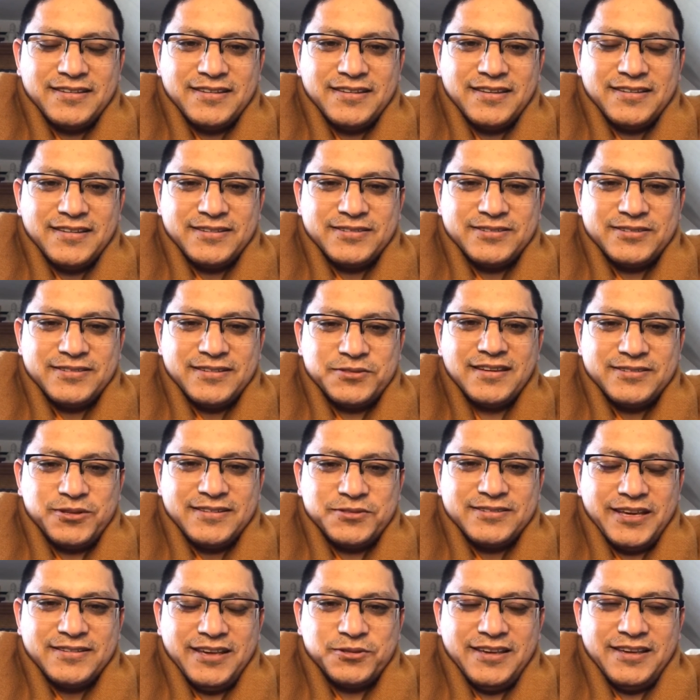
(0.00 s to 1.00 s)
So,
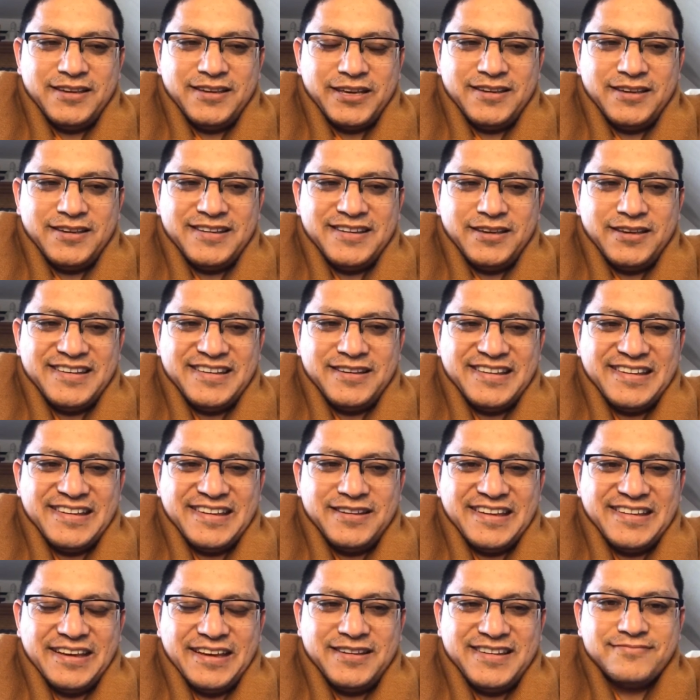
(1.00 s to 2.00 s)
today,
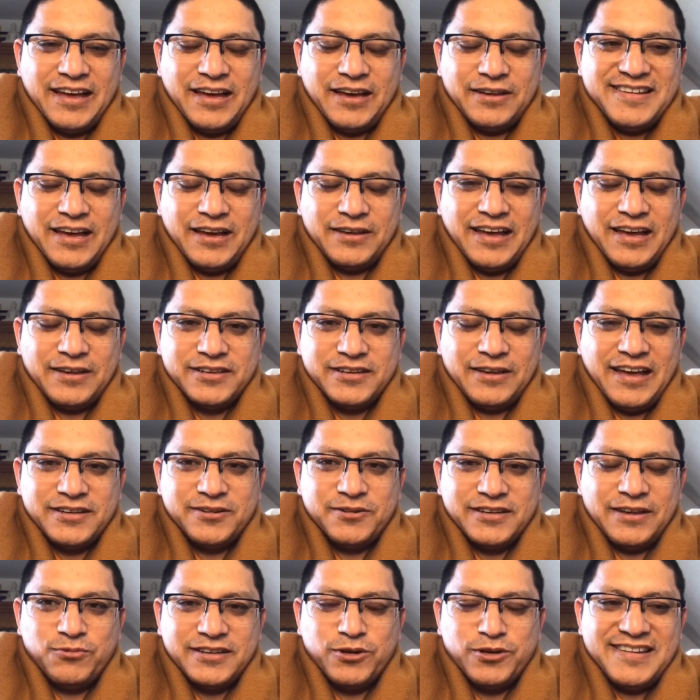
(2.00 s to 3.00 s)
uh,
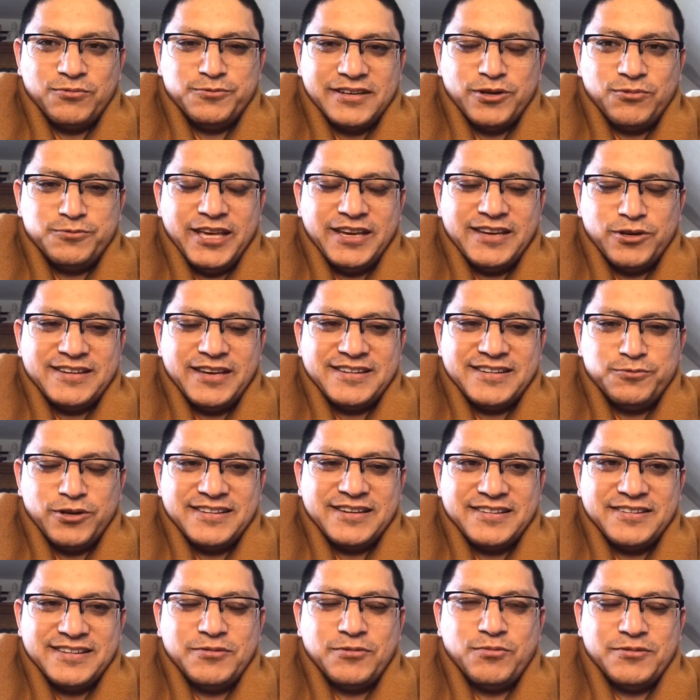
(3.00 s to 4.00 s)
after one week,
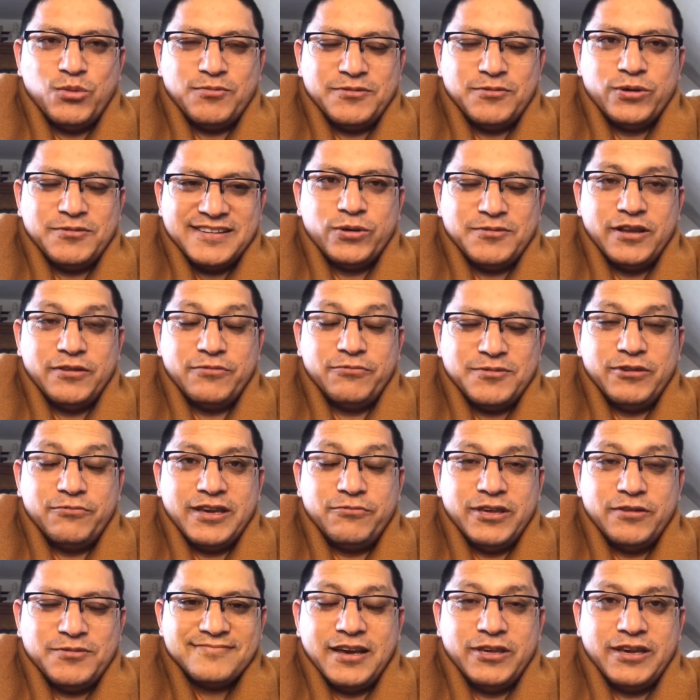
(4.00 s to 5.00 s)
more than a
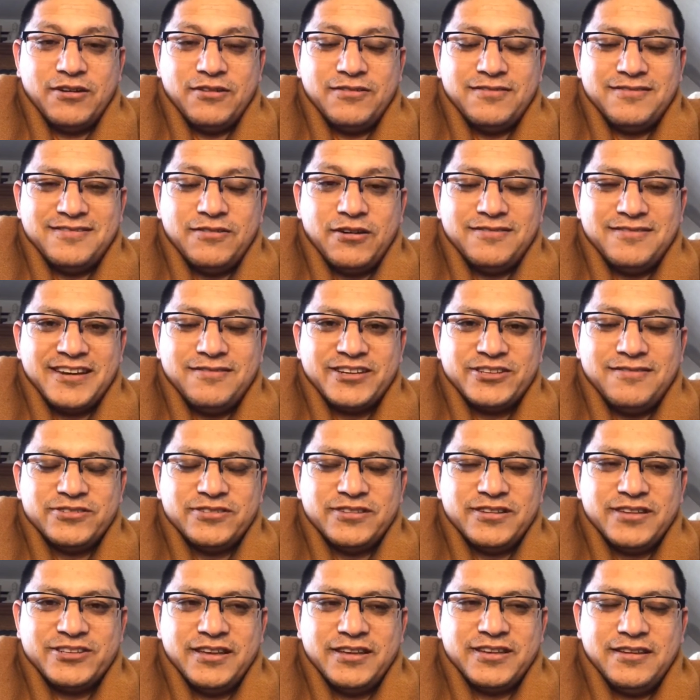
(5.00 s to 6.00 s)
week now,
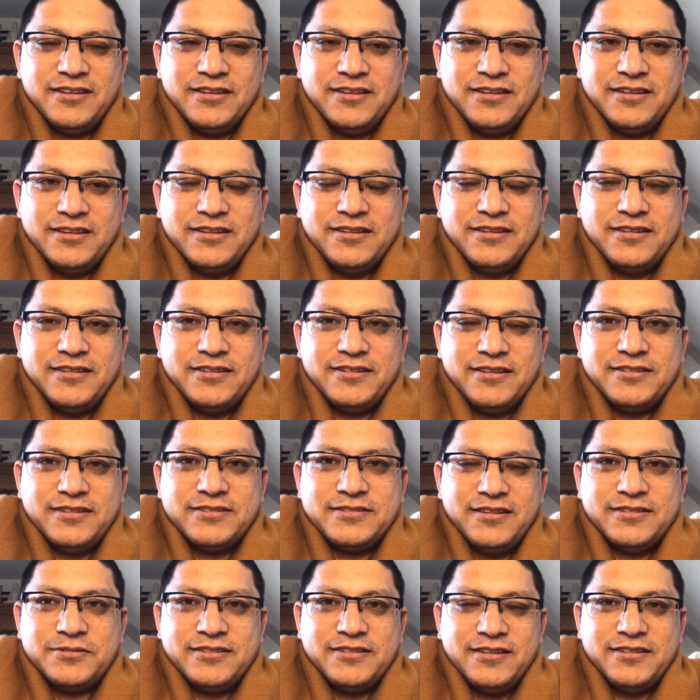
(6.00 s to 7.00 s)
actually,
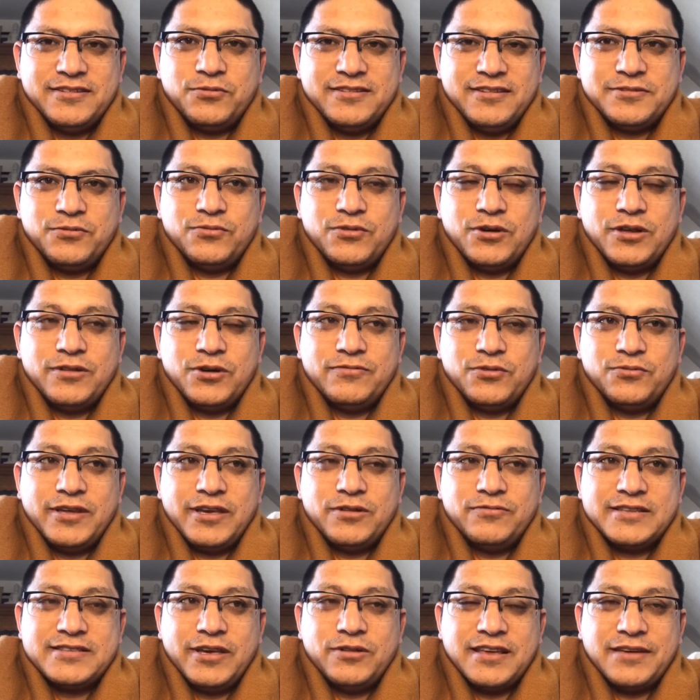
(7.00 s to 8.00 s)
so one
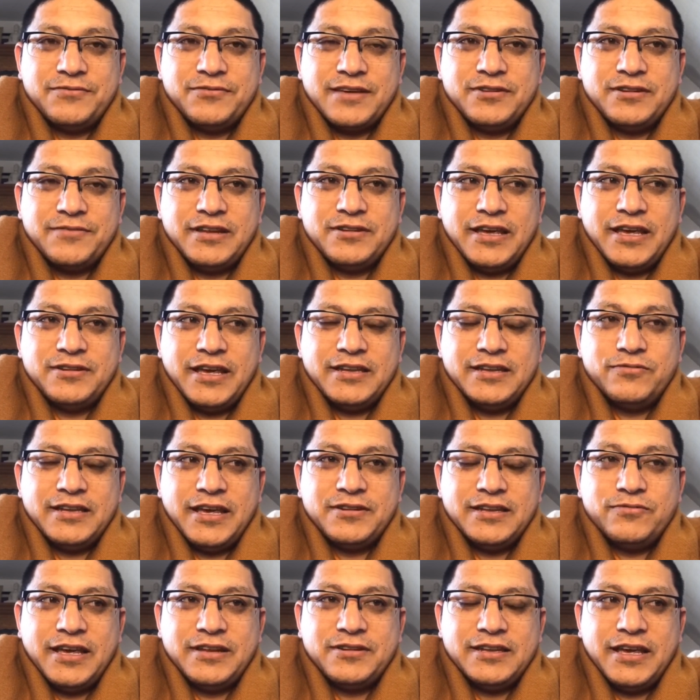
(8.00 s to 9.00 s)
week, seven, eight, nine